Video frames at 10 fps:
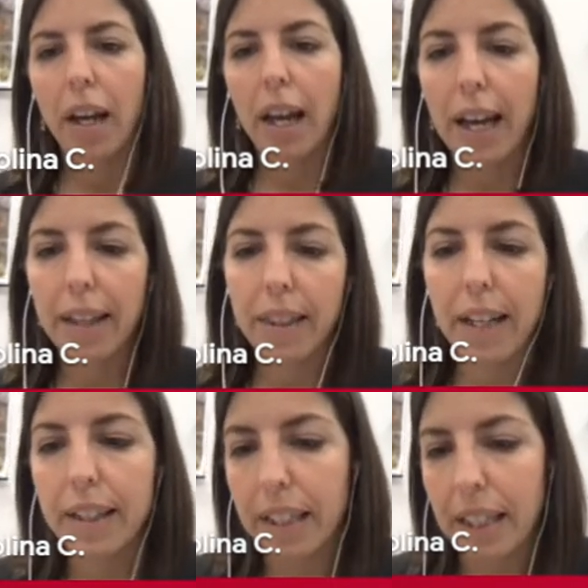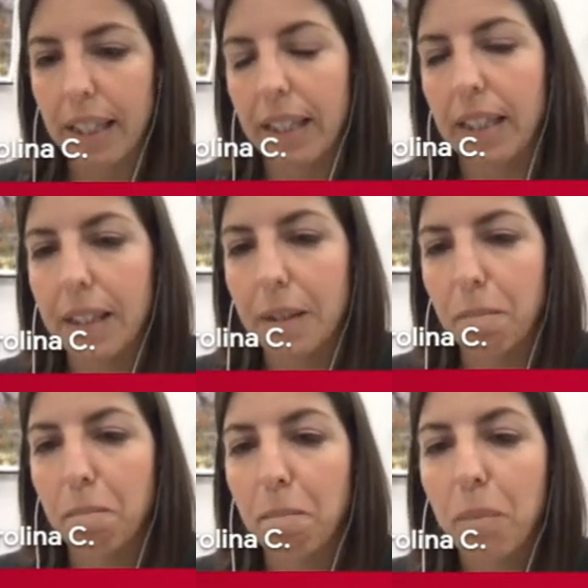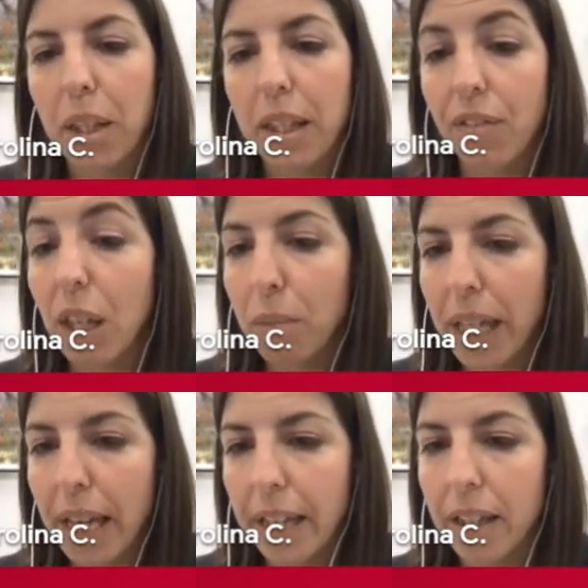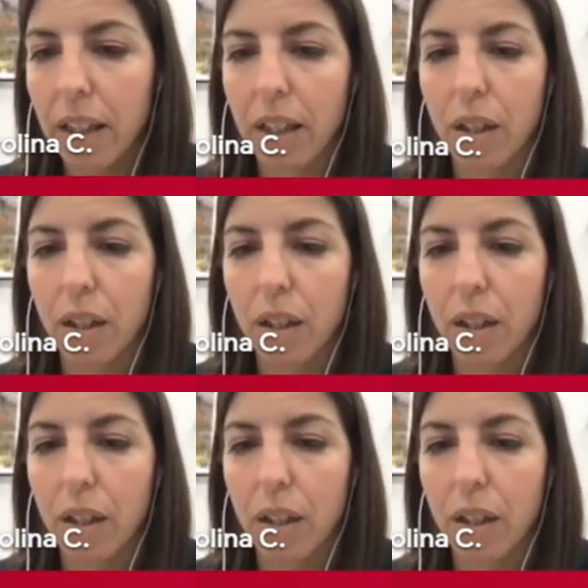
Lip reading: And then the VLBA,